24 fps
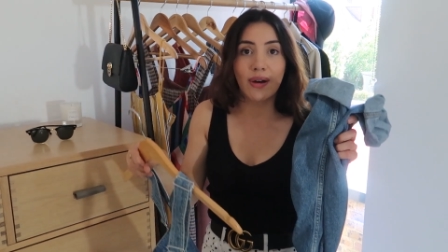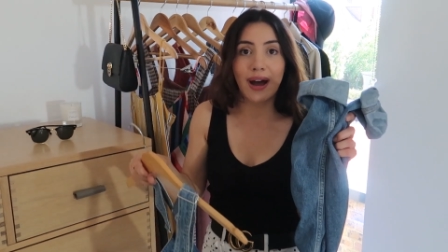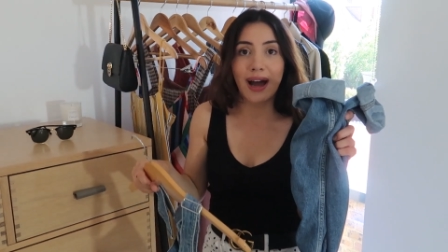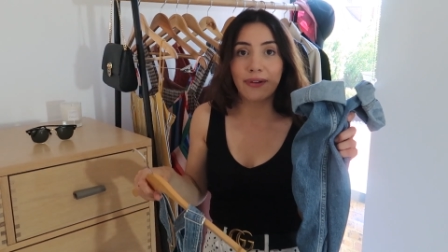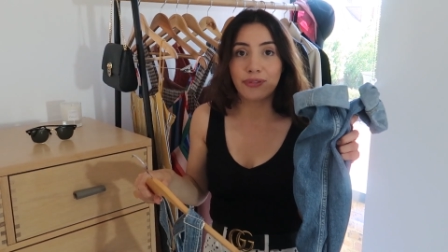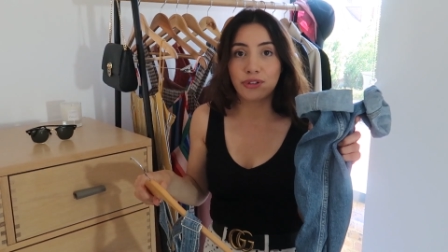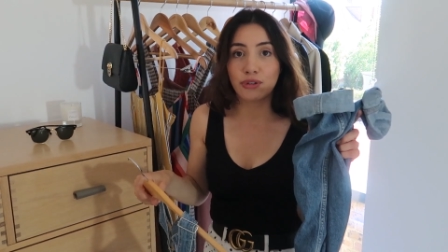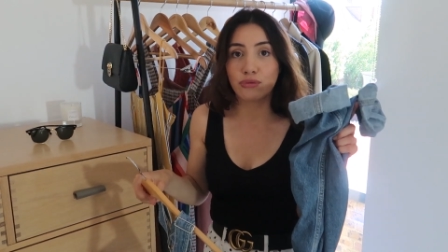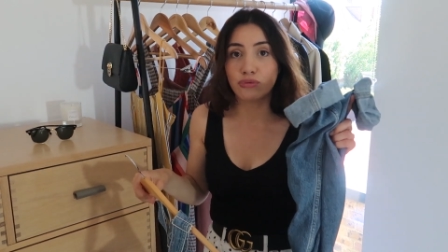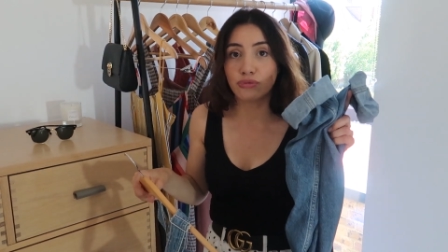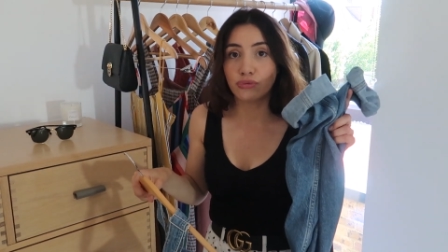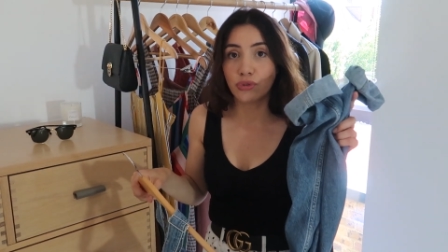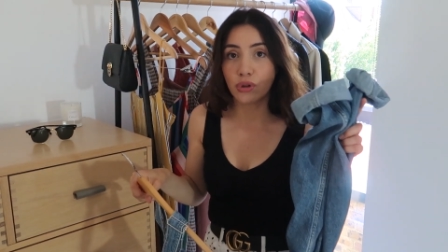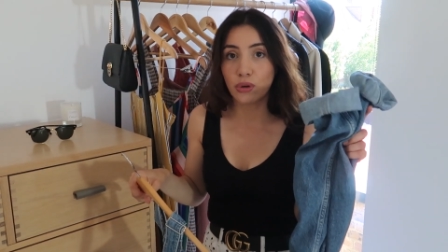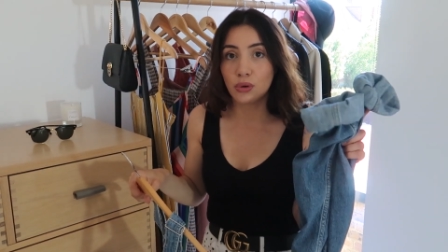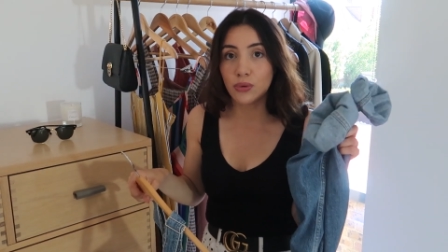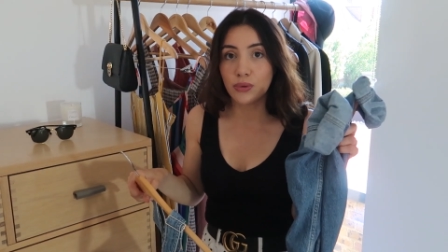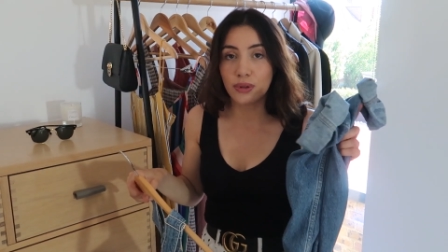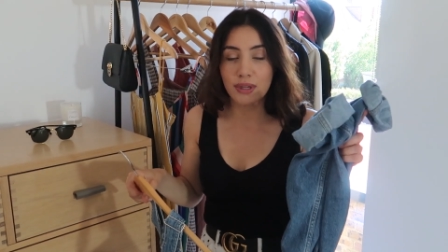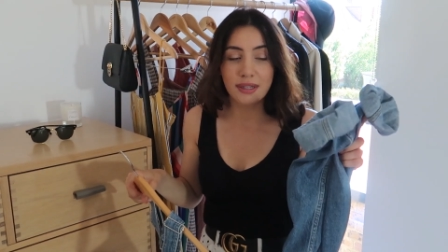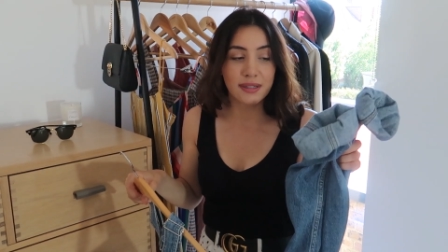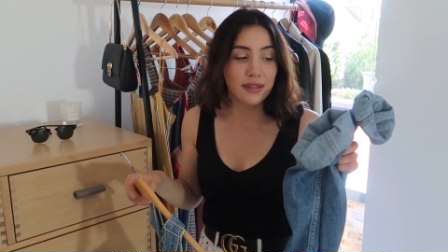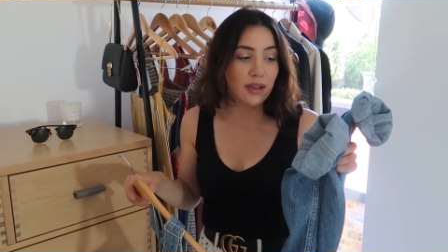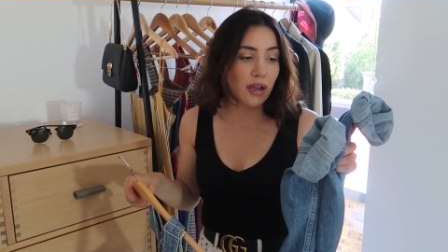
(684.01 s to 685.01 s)
have to roll
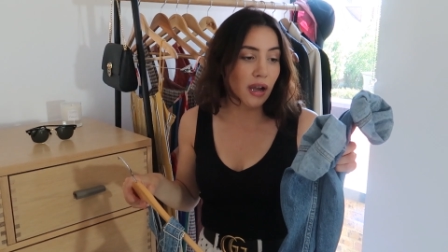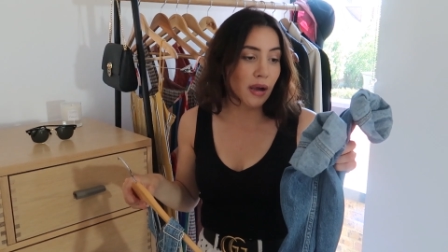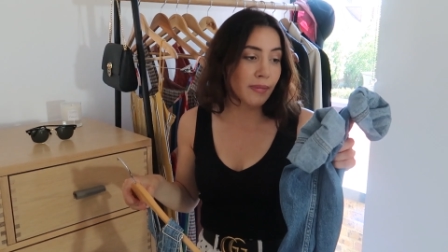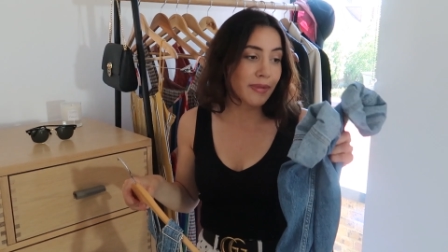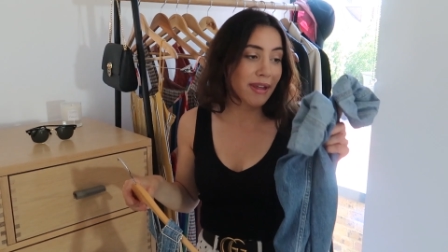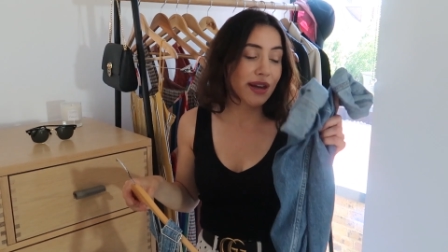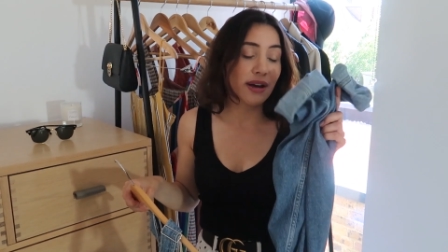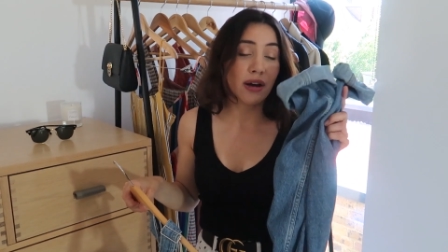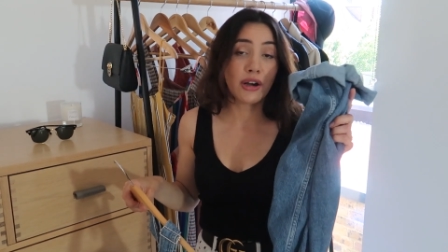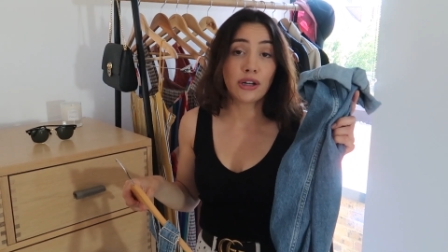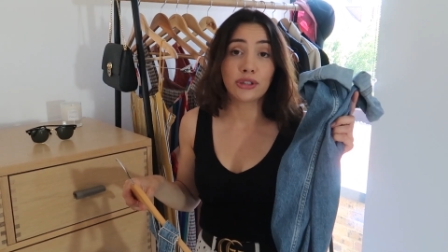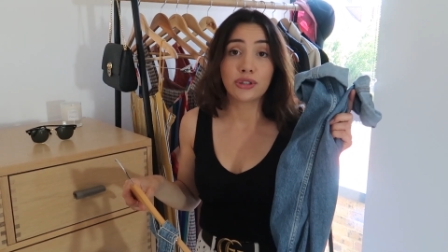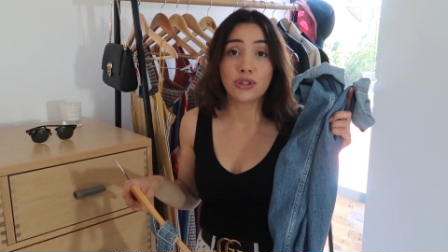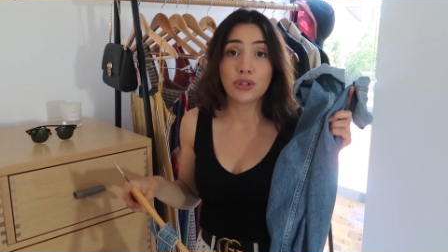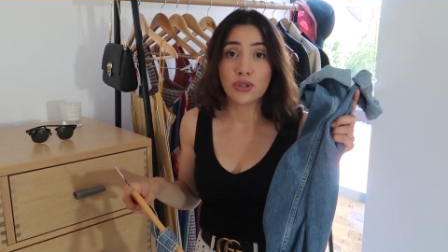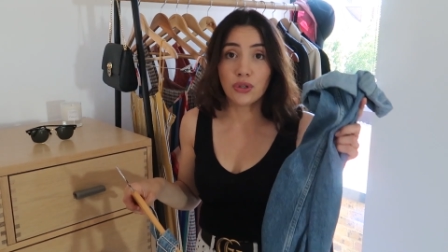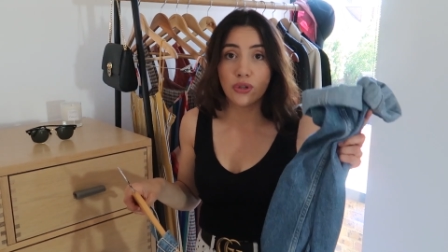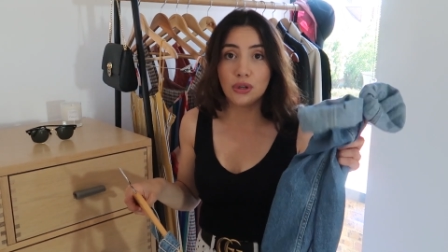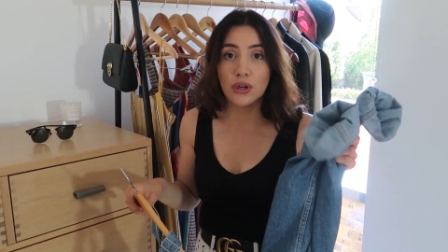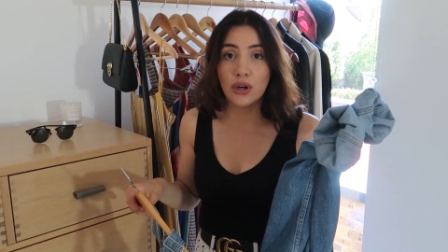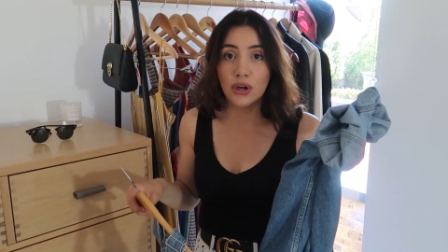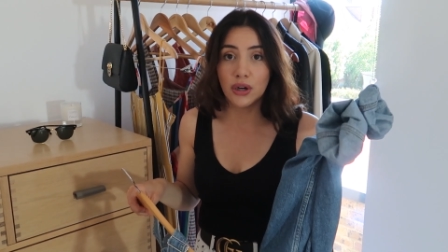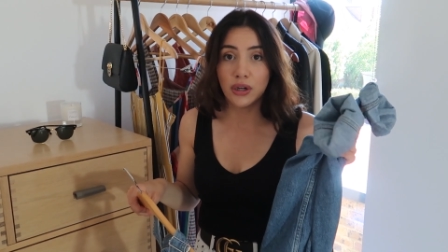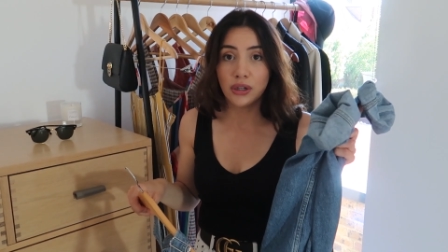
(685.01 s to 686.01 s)
these up. They are
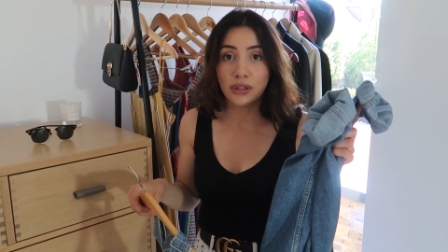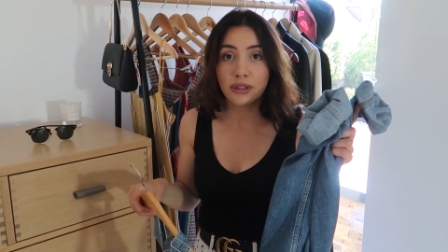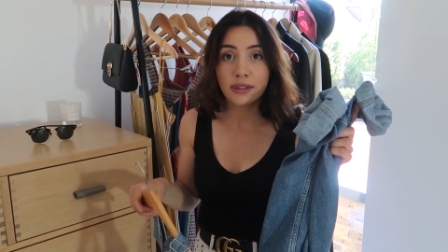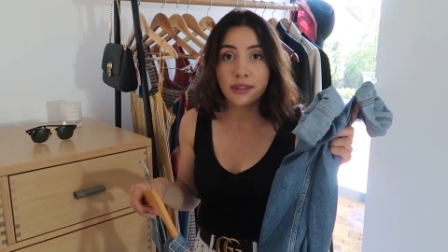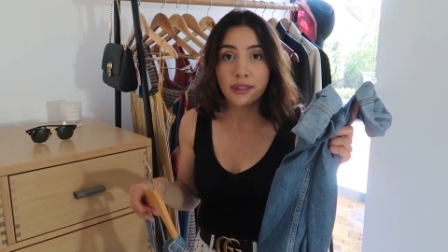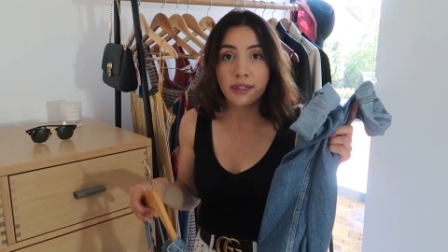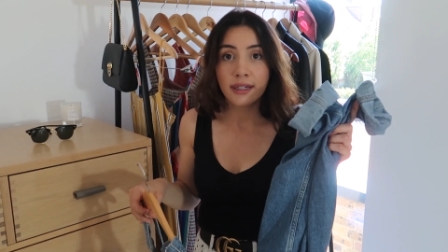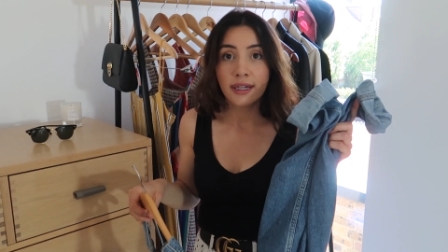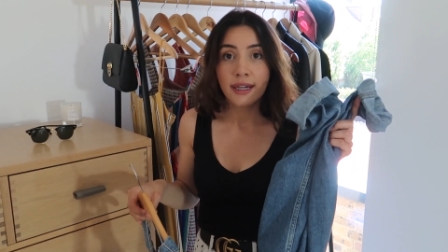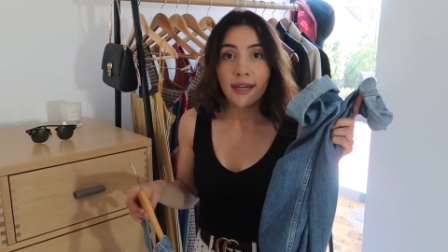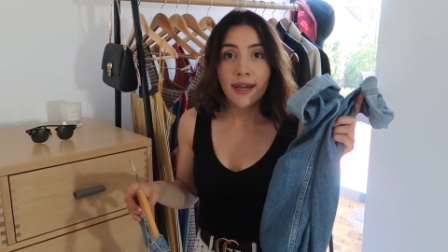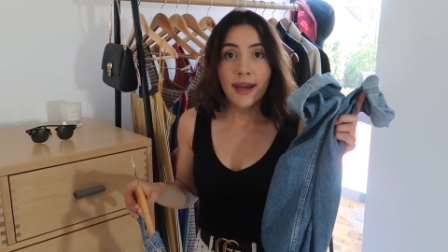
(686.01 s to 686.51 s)
too long.